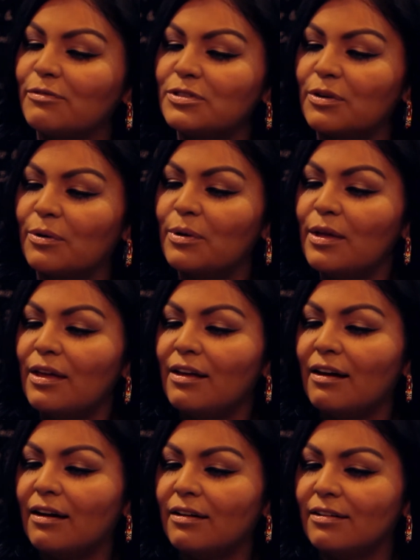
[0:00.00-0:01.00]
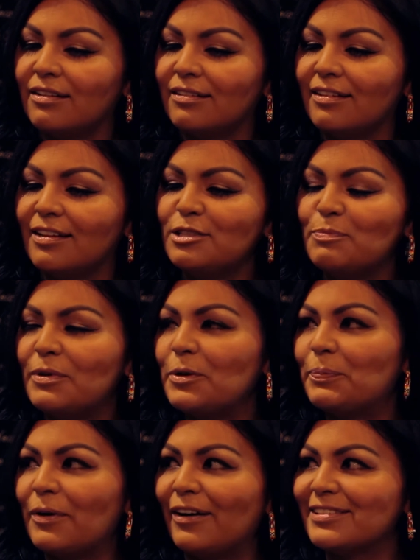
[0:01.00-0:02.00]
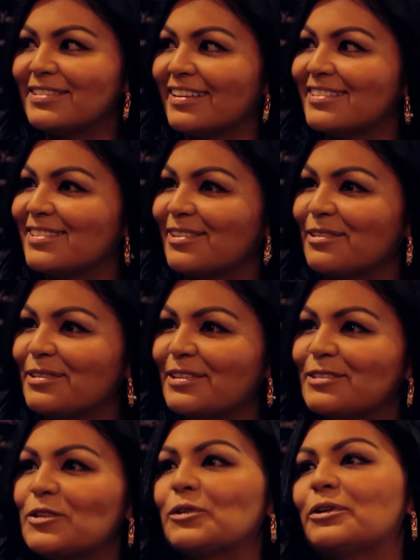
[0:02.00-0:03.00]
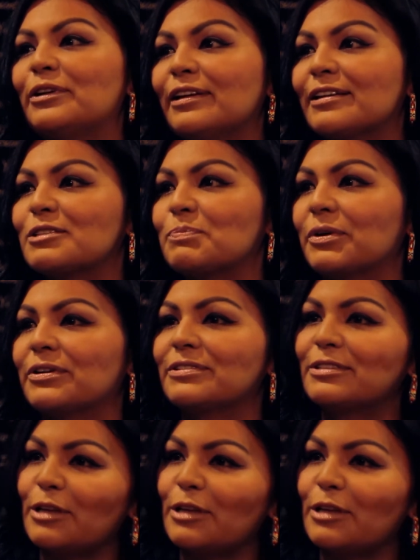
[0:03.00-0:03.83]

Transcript: So it's been a process, you know, and it's a learning experience.